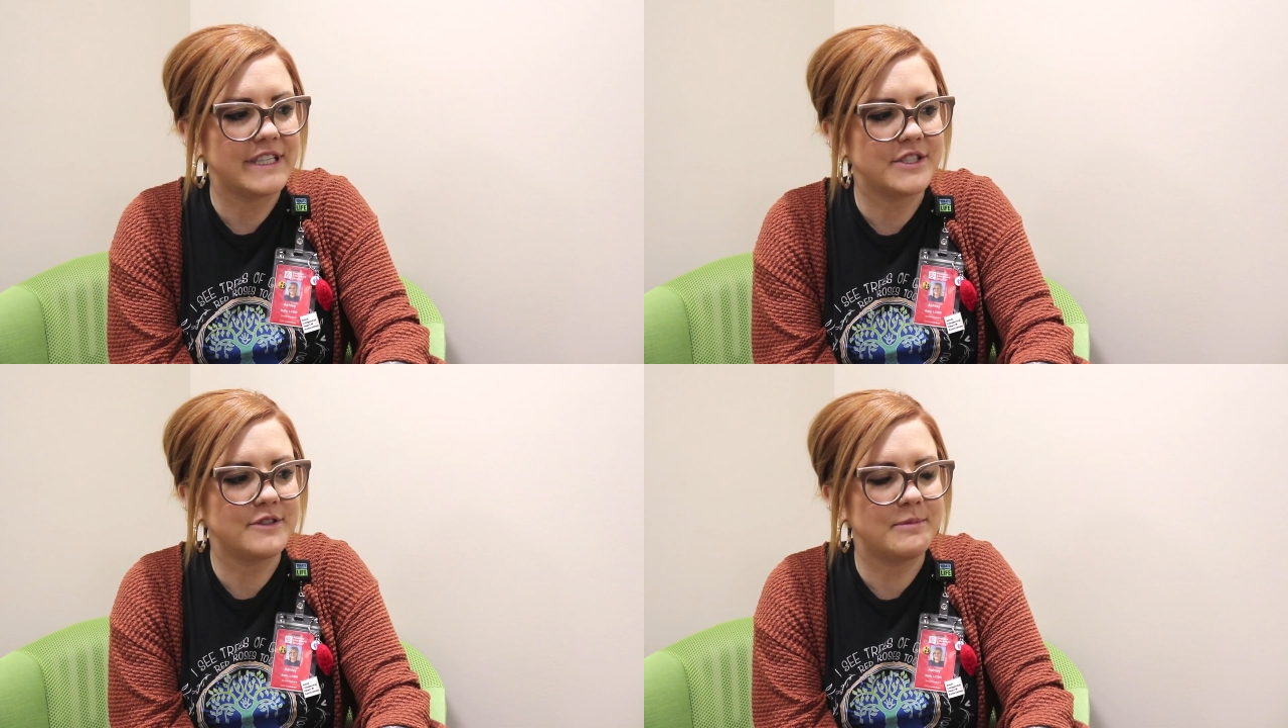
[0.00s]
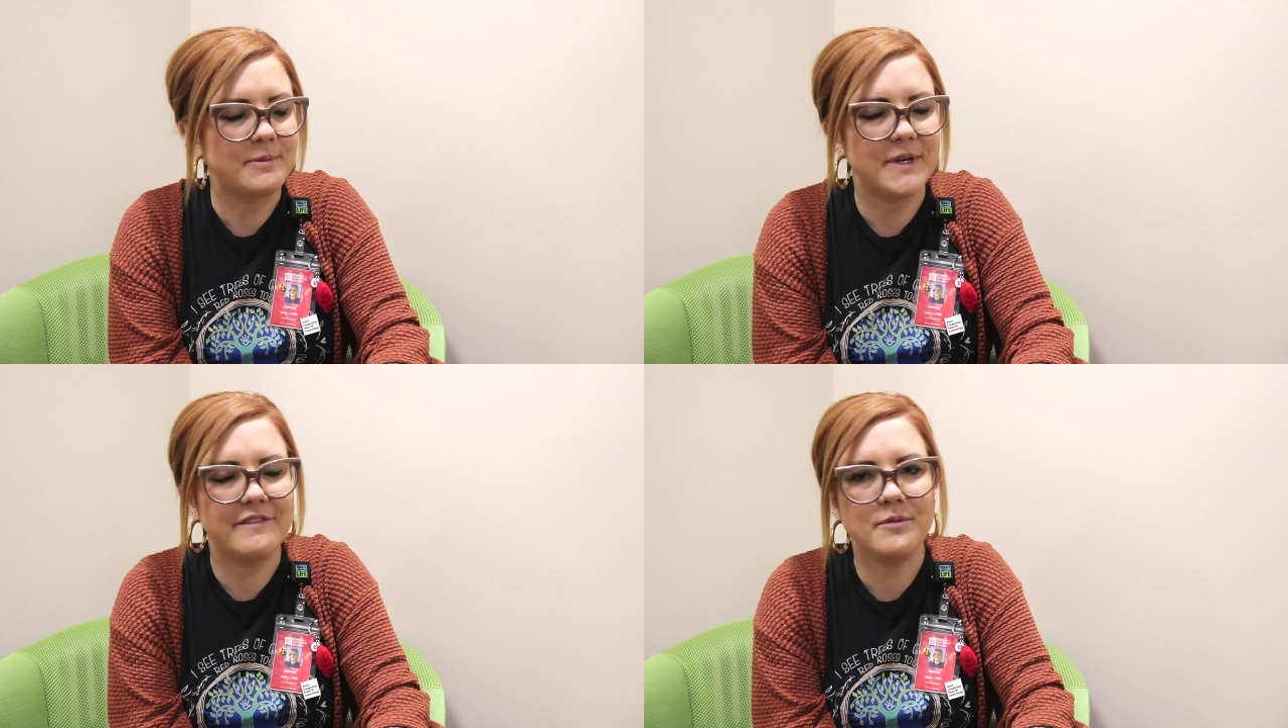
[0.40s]
I just
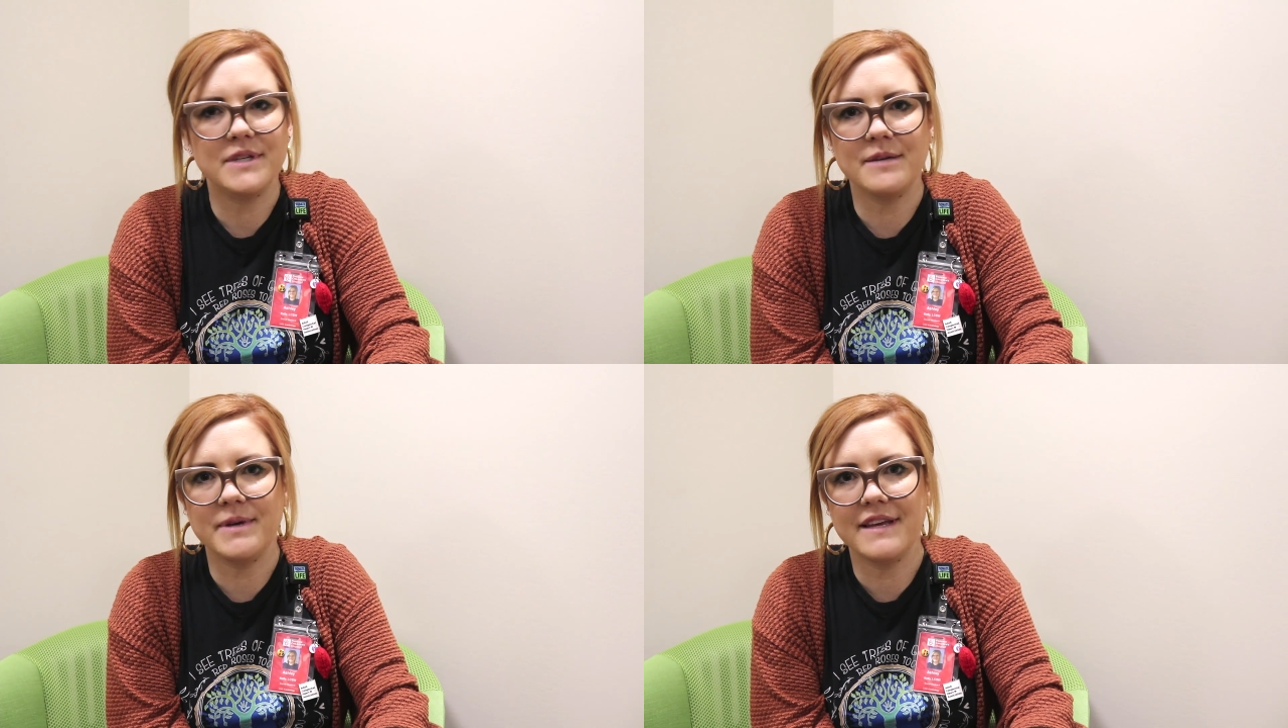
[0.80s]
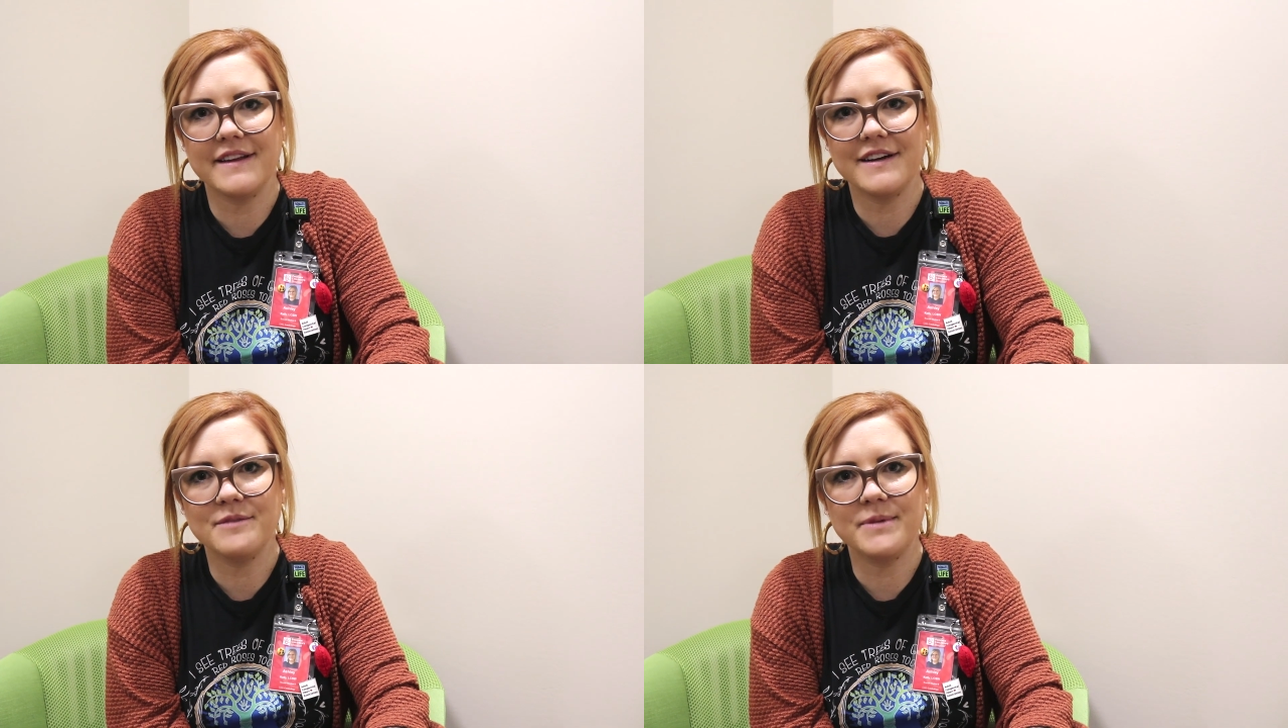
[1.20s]
remember everybody being
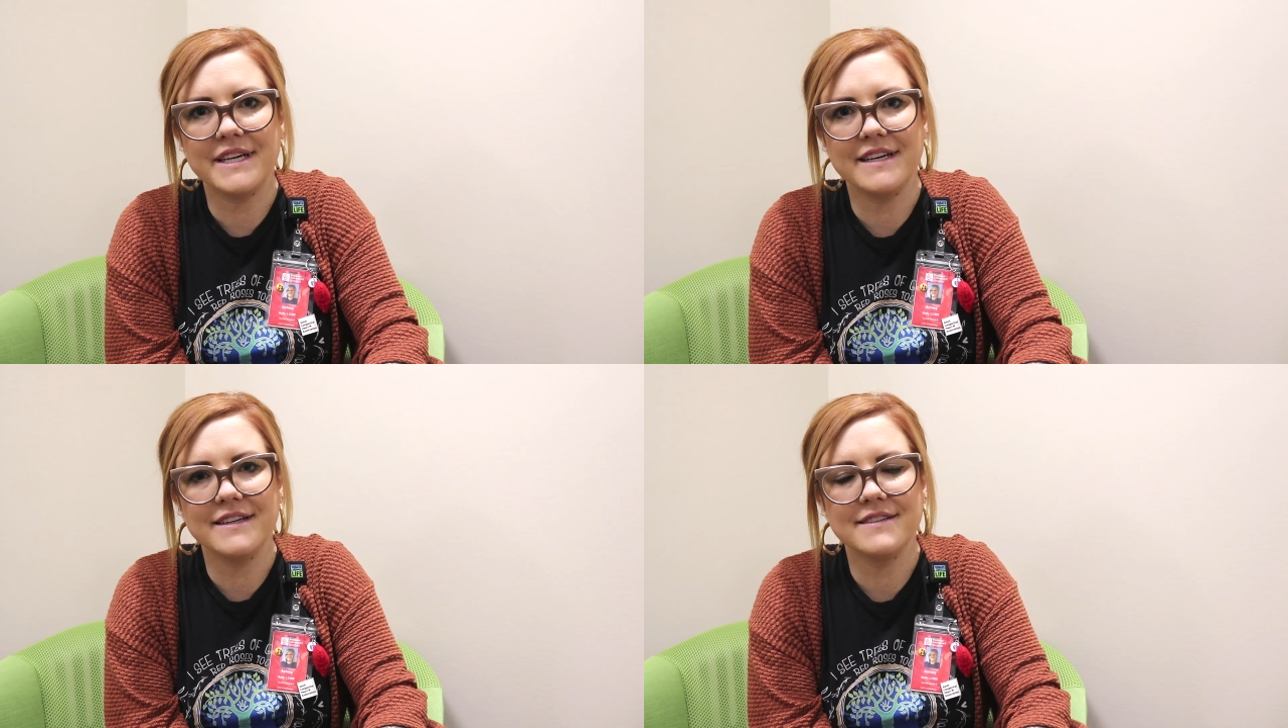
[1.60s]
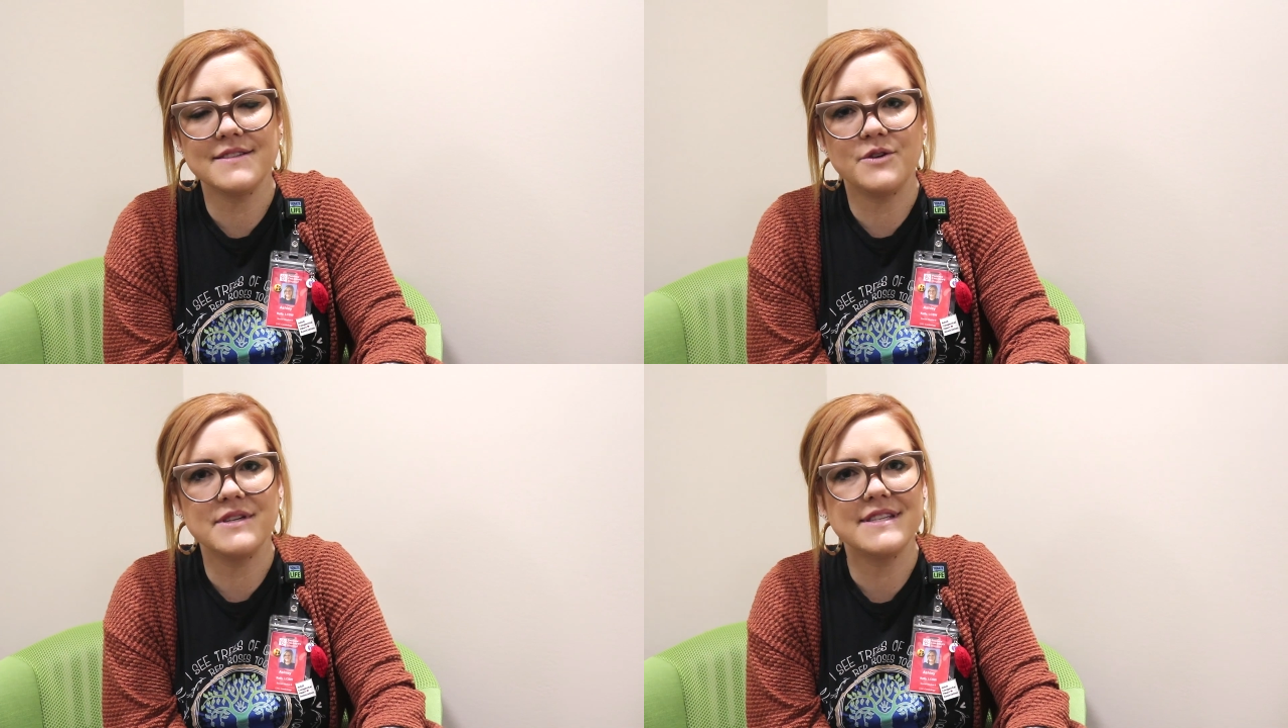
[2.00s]
there and being
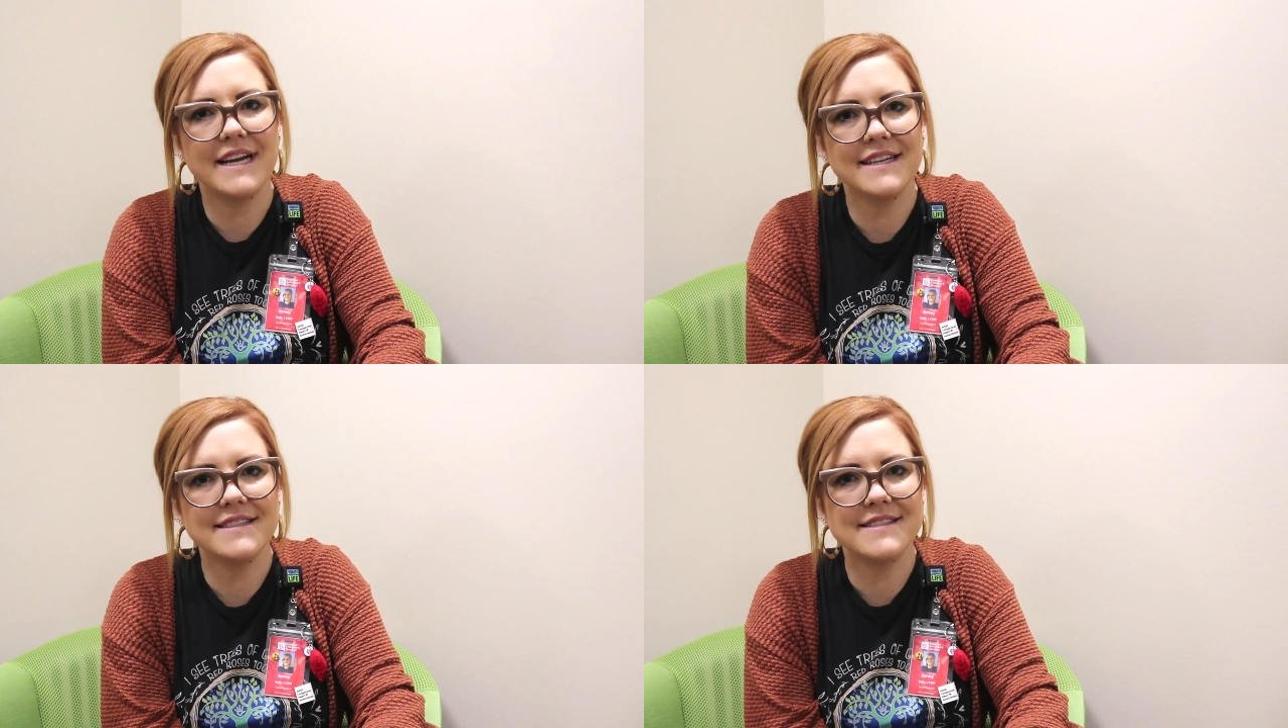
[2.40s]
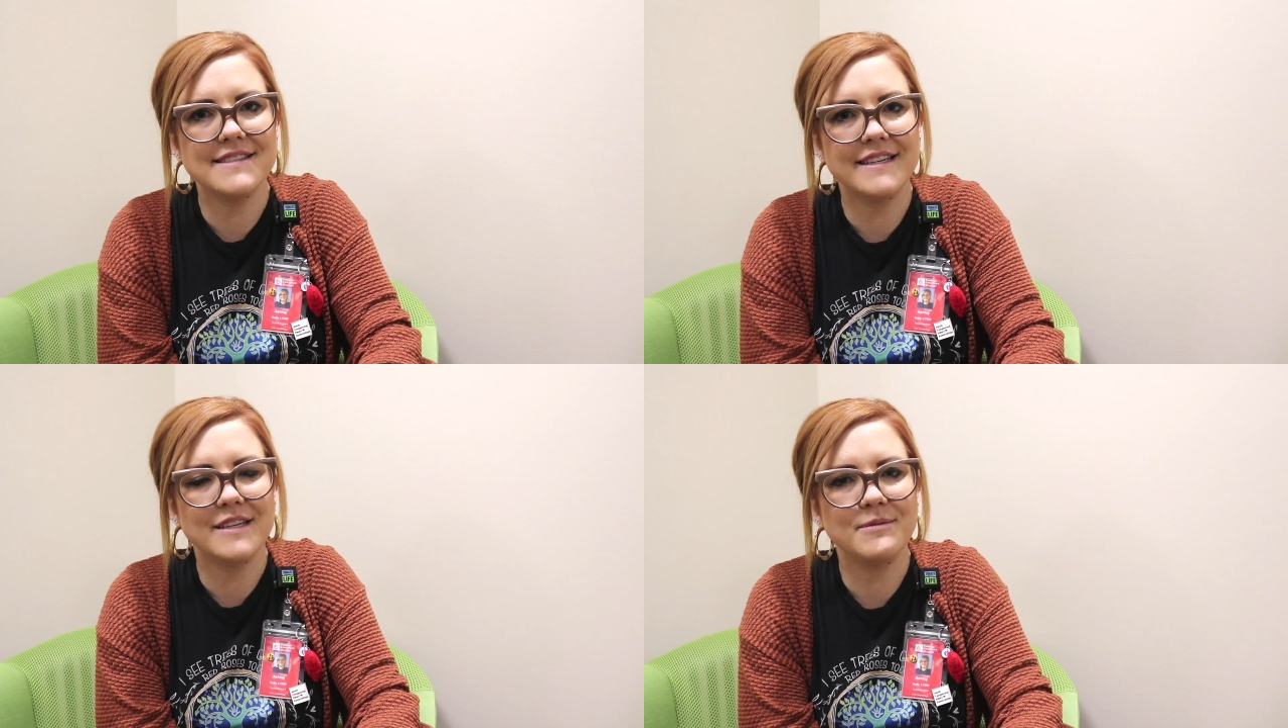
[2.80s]
so excited to
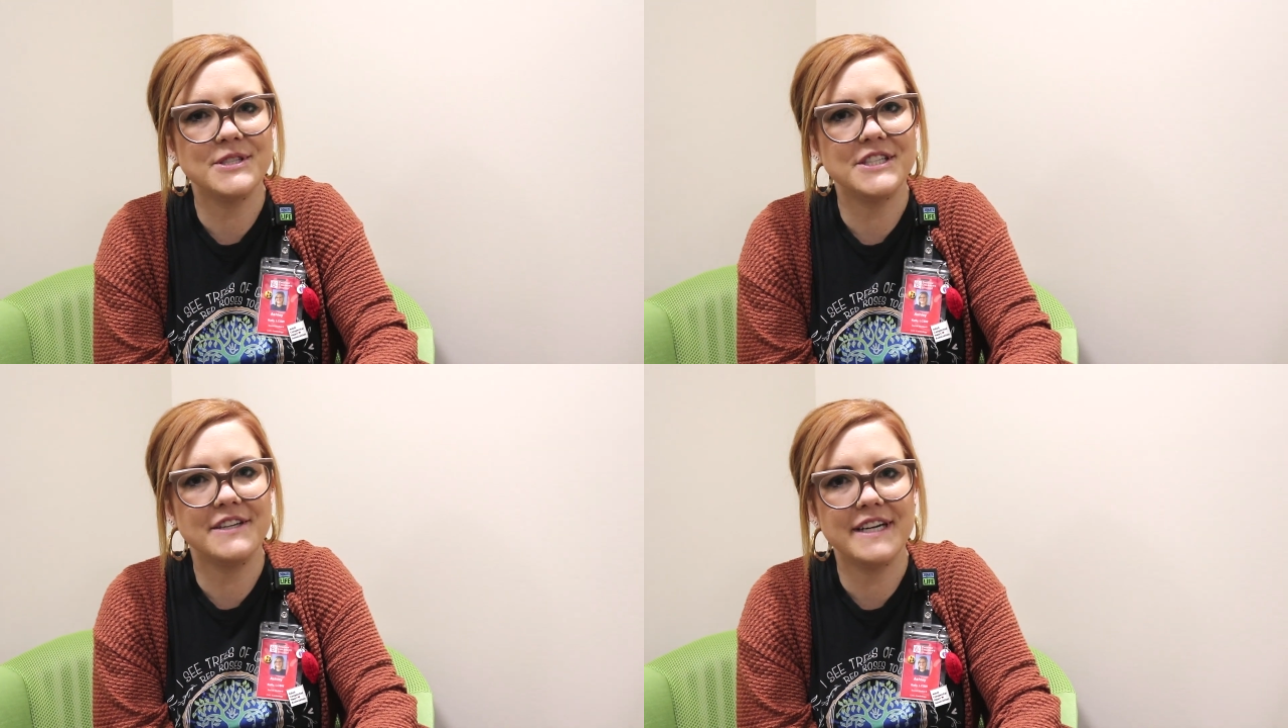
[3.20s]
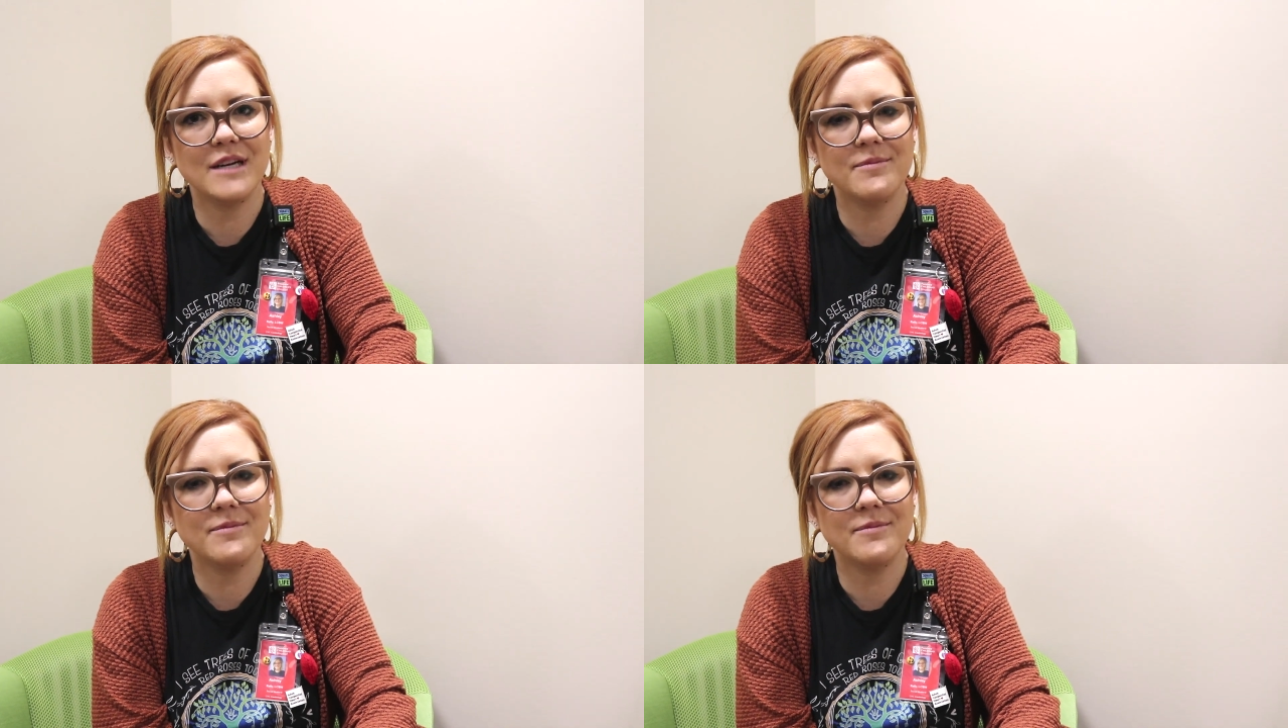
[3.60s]
see him and cheering